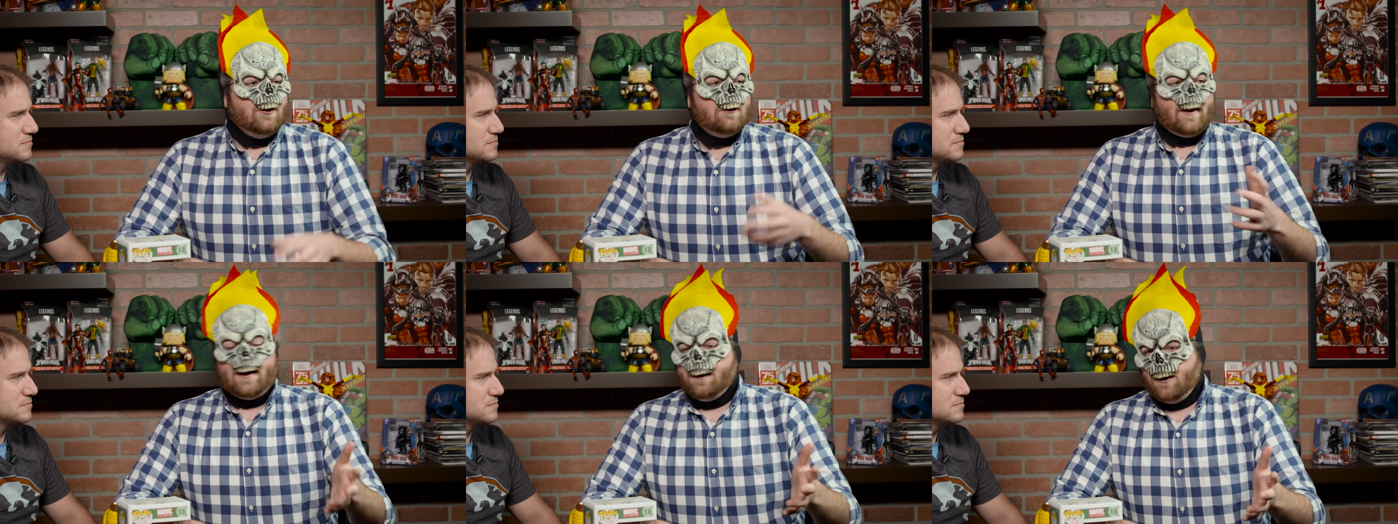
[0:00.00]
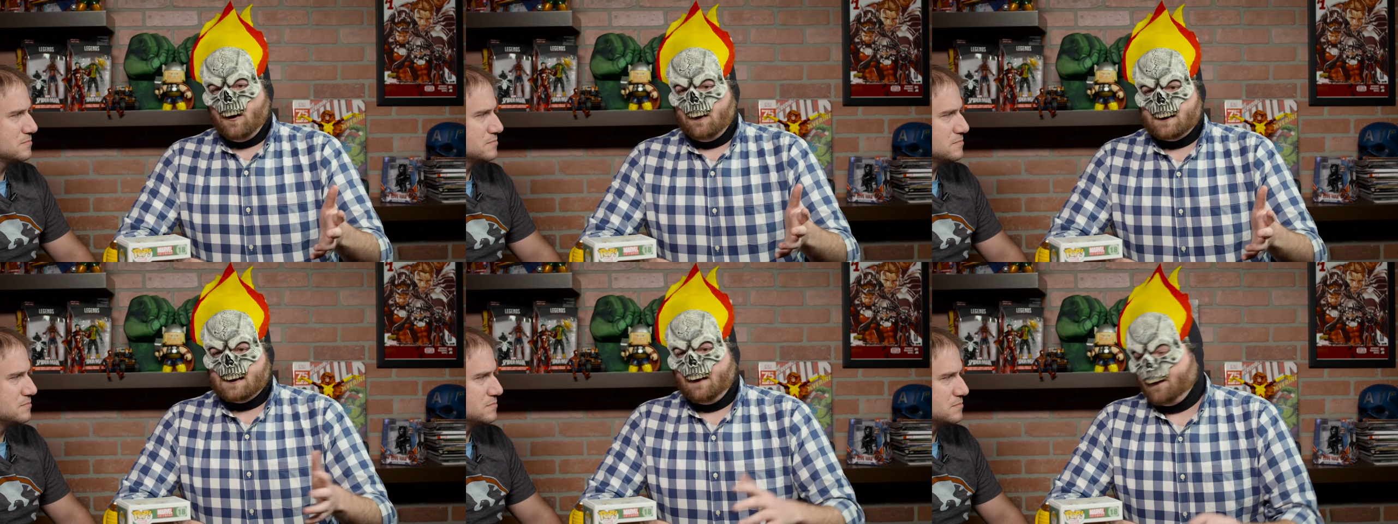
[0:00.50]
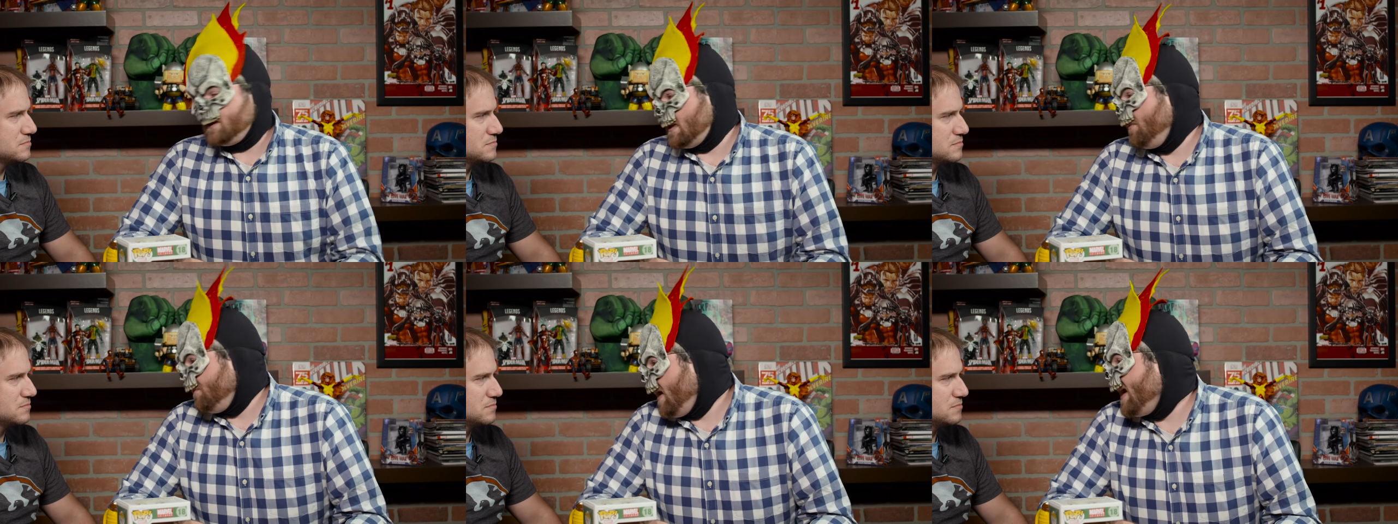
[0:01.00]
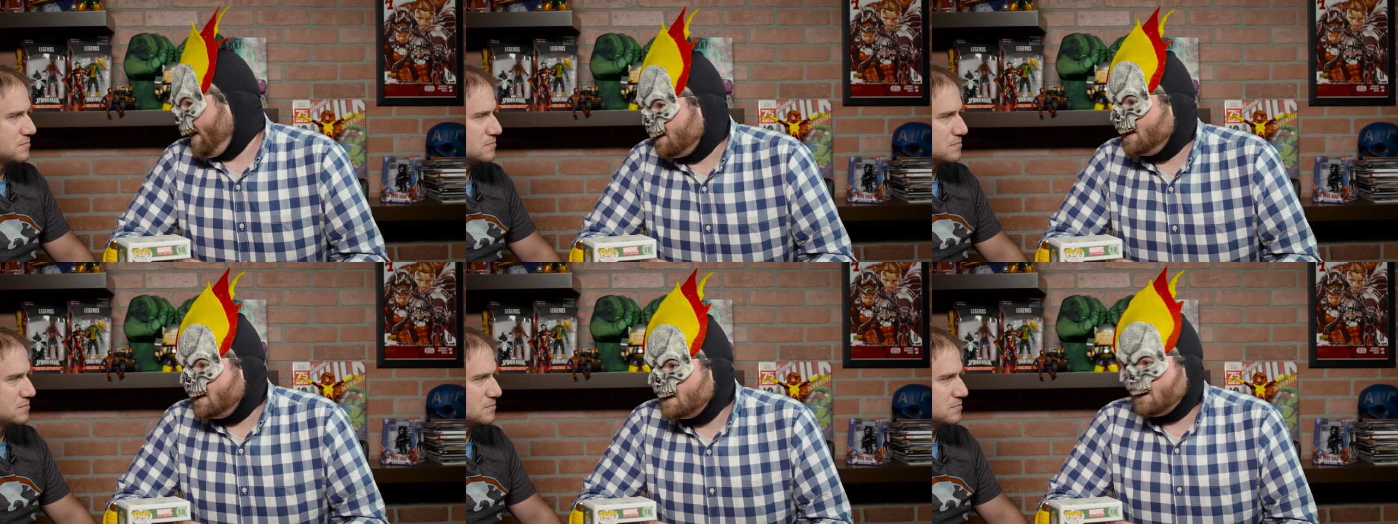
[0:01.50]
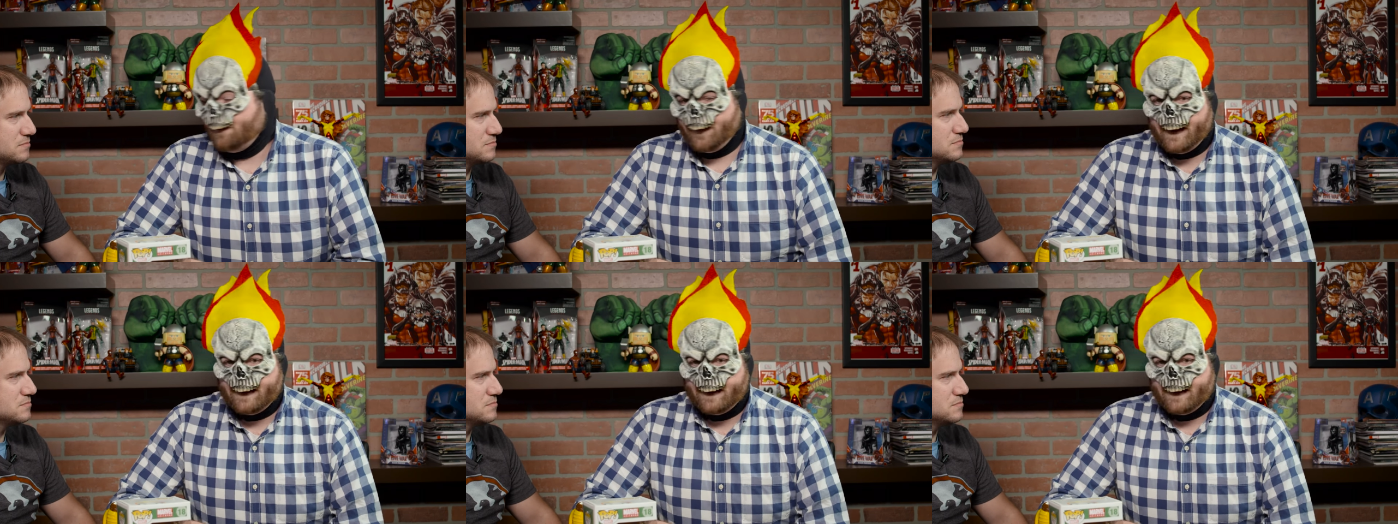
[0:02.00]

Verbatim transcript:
Speaker 1: You might know some some of my exes, mm-hmm.